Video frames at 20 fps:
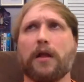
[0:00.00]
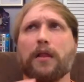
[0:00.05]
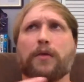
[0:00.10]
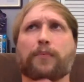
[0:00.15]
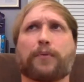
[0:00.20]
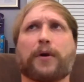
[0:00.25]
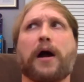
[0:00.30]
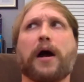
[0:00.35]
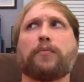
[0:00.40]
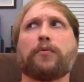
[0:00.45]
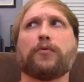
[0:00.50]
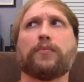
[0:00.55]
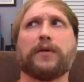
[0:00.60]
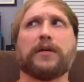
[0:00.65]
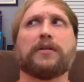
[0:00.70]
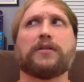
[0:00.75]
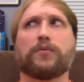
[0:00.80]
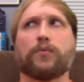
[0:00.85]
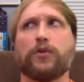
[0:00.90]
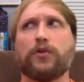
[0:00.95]
The problem
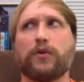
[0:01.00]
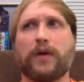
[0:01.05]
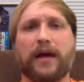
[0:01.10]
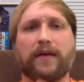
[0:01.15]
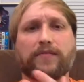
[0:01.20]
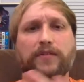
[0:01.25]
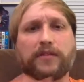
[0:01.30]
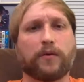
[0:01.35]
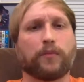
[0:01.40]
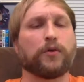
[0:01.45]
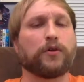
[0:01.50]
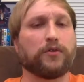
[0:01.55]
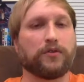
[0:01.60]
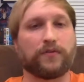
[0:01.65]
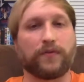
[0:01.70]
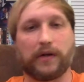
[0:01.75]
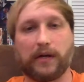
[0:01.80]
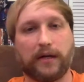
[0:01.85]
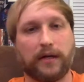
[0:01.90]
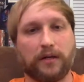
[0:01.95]
is when you have someone
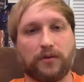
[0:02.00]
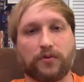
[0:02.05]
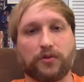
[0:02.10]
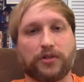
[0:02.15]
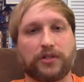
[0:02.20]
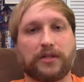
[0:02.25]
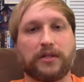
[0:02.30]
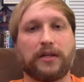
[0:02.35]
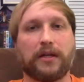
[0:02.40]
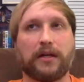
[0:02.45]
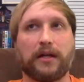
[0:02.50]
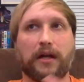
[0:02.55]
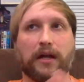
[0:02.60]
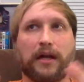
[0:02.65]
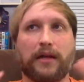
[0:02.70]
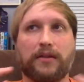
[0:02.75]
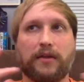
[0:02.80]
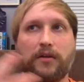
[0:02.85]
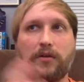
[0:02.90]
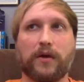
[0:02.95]
who's very interested in
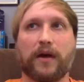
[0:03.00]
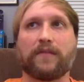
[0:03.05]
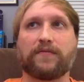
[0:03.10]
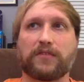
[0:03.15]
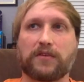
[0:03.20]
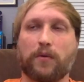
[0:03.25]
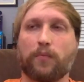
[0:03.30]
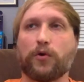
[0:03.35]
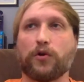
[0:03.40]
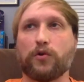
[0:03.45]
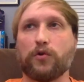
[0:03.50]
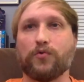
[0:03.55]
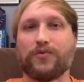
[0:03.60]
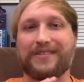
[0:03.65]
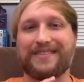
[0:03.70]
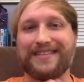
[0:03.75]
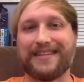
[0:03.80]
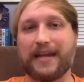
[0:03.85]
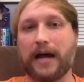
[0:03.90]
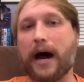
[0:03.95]
it and then you have someone
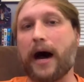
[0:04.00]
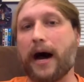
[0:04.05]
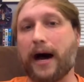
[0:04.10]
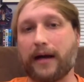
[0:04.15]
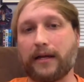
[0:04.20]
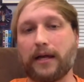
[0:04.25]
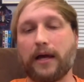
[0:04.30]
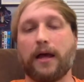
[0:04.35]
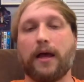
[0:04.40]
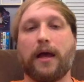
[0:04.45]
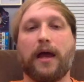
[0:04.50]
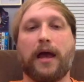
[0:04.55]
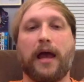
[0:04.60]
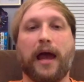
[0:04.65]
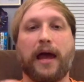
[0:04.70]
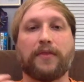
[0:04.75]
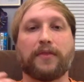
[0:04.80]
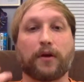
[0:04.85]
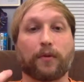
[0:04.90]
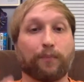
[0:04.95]
who's not,
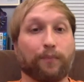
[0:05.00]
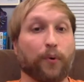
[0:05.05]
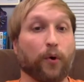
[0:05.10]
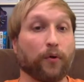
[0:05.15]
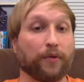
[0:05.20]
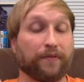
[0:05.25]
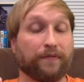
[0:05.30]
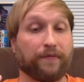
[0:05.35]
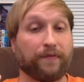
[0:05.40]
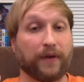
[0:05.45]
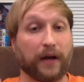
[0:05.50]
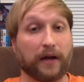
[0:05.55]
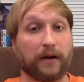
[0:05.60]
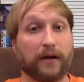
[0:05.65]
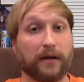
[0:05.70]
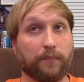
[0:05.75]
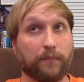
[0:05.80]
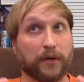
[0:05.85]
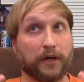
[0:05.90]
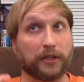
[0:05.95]
and they're both
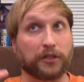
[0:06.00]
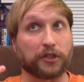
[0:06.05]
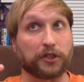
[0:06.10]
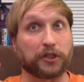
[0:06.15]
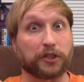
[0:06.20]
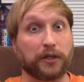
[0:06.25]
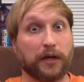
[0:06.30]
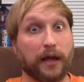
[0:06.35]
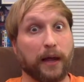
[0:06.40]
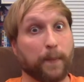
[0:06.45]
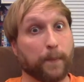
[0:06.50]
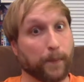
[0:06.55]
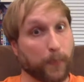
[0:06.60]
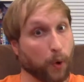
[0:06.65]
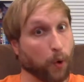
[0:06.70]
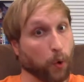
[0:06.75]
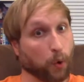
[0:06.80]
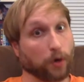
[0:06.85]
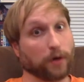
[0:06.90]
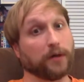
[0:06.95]
very much
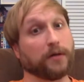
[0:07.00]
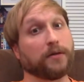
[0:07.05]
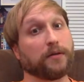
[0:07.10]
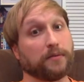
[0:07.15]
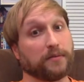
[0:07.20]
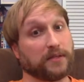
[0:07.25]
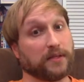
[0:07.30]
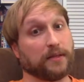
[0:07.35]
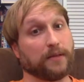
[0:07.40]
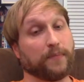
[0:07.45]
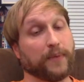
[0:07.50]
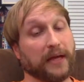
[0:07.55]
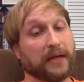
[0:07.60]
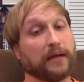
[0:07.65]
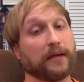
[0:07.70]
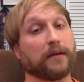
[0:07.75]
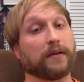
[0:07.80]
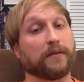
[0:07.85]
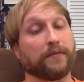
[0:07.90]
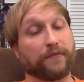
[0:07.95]
important to the
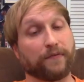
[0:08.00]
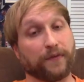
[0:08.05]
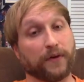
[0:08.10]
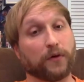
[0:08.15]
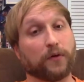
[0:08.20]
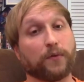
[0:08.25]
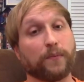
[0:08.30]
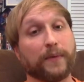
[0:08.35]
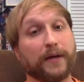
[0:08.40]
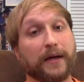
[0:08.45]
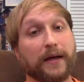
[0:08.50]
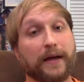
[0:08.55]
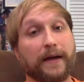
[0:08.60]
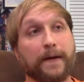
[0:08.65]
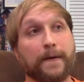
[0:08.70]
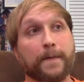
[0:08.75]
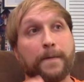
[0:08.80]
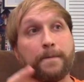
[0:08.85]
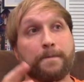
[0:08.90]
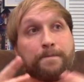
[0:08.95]
making of the film,
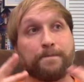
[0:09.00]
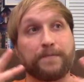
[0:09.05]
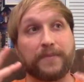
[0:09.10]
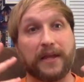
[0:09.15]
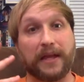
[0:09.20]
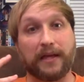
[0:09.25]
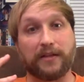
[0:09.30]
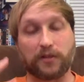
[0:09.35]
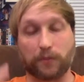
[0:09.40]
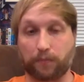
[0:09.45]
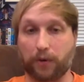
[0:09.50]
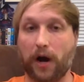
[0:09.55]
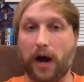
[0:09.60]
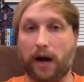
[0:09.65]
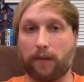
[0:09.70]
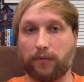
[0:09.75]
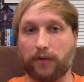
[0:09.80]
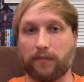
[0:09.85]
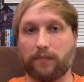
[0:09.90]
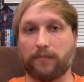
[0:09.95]
it's a
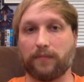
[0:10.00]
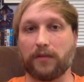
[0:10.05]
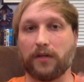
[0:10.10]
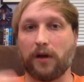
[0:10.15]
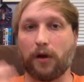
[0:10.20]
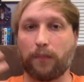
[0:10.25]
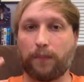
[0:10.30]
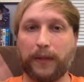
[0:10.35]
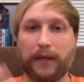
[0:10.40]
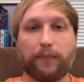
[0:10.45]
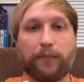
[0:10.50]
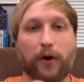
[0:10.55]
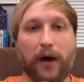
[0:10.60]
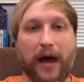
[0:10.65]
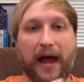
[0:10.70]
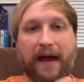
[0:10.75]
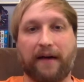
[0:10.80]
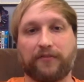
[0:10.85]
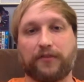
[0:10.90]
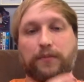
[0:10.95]
problem. You know, people
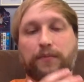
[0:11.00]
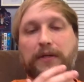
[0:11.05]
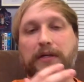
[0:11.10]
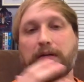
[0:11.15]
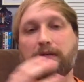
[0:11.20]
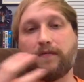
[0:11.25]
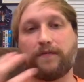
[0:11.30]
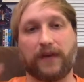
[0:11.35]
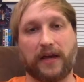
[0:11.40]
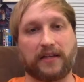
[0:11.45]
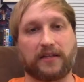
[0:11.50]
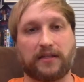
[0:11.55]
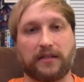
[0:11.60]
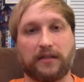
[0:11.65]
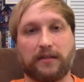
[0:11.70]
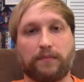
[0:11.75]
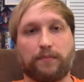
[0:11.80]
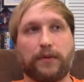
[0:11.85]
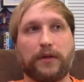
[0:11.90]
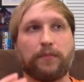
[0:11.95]
have to be
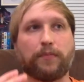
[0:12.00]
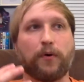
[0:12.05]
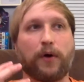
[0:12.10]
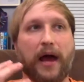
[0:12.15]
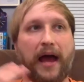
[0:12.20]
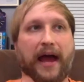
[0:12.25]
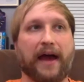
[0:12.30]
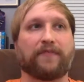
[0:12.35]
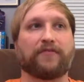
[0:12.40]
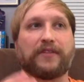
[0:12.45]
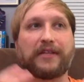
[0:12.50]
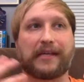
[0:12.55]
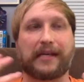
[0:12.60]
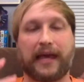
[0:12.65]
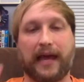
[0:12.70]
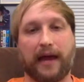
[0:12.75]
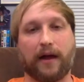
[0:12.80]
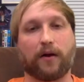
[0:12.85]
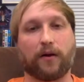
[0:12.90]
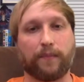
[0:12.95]
invested. People have to
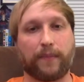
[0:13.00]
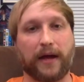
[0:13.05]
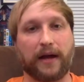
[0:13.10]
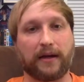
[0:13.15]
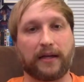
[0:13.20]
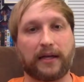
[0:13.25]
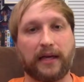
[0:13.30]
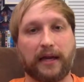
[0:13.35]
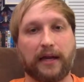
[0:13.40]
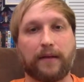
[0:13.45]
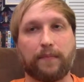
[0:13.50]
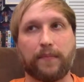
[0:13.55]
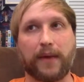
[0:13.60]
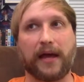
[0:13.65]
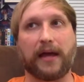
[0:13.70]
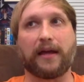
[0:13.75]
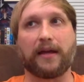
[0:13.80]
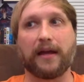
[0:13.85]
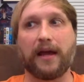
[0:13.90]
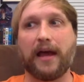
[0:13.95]
care about it getting
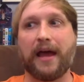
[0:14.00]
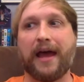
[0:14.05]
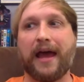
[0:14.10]
made.